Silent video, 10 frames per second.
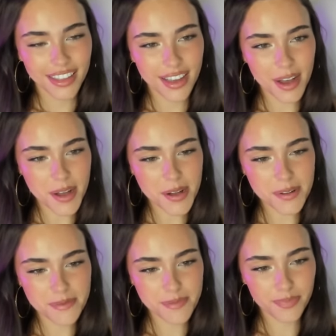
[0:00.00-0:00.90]

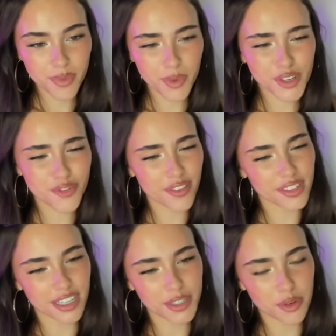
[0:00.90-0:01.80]
Um, what's your
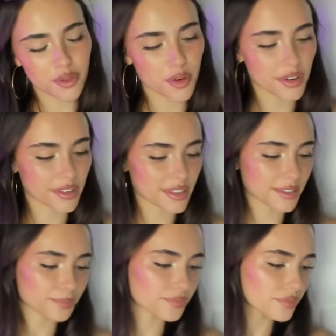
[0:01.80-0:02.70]
favorite tattoo of yours?